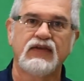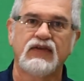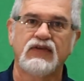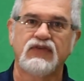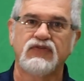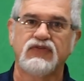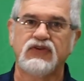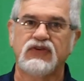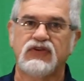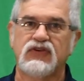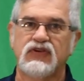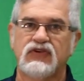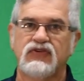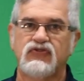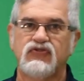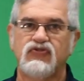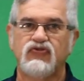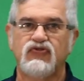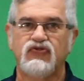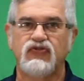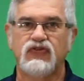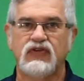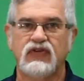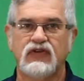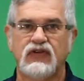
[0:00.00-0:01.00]
such as
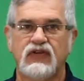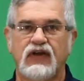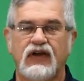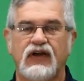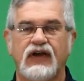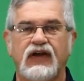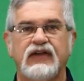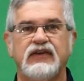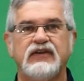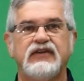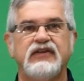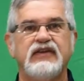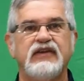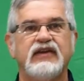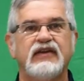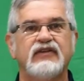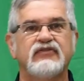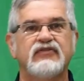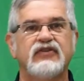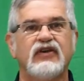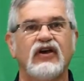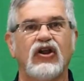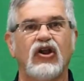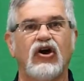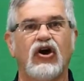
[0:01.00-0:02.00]
using a
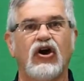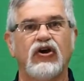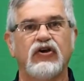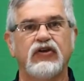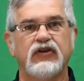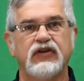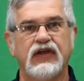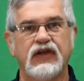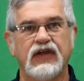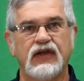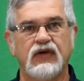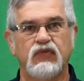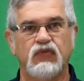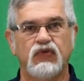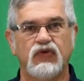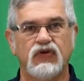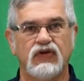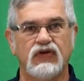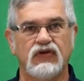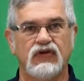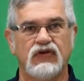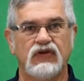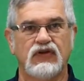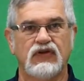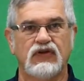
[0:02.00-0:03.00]
DSLR
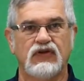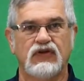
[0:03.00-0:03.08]
camera,